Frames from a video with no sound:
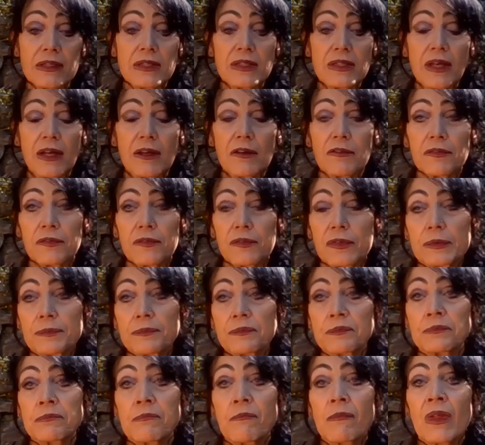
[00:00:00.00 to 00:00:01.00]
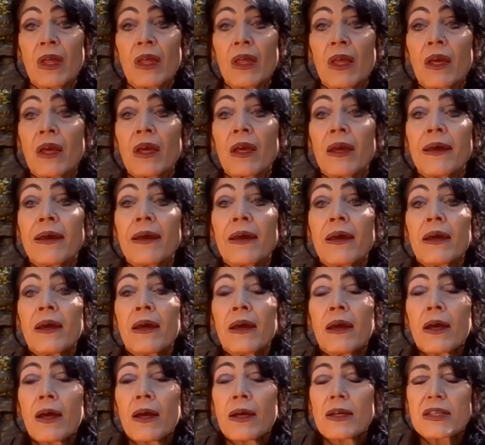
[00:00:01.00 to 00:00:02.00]
stuff.
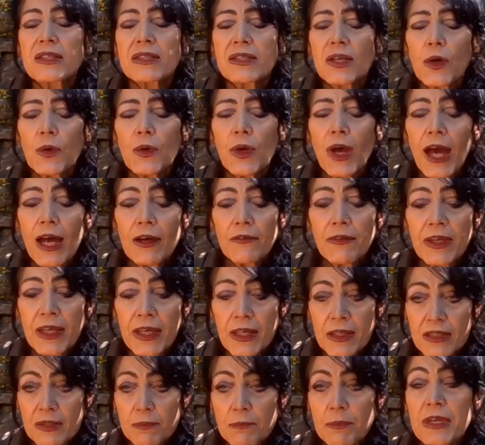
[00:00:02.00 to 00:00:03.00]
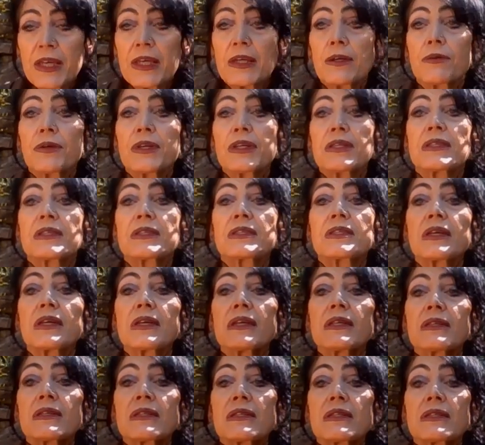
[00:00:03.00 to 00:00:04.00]
So having experienced
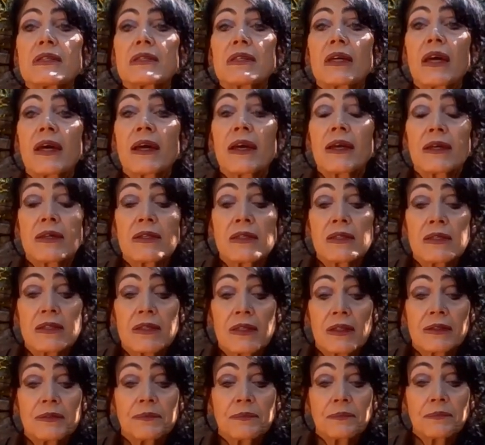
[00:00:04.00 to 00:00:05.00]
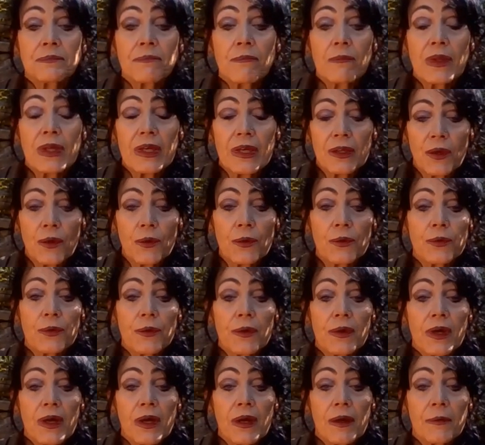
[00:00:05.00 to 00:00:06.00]
this, and you
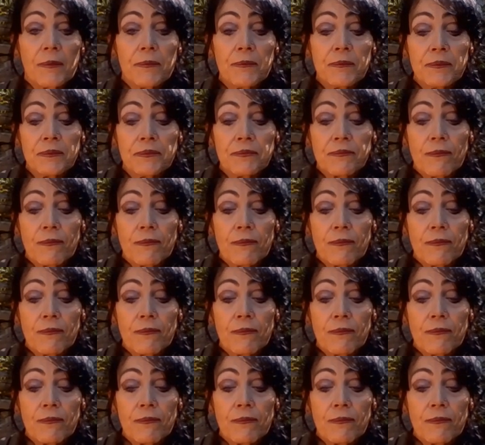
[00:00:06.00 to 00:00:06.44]
know,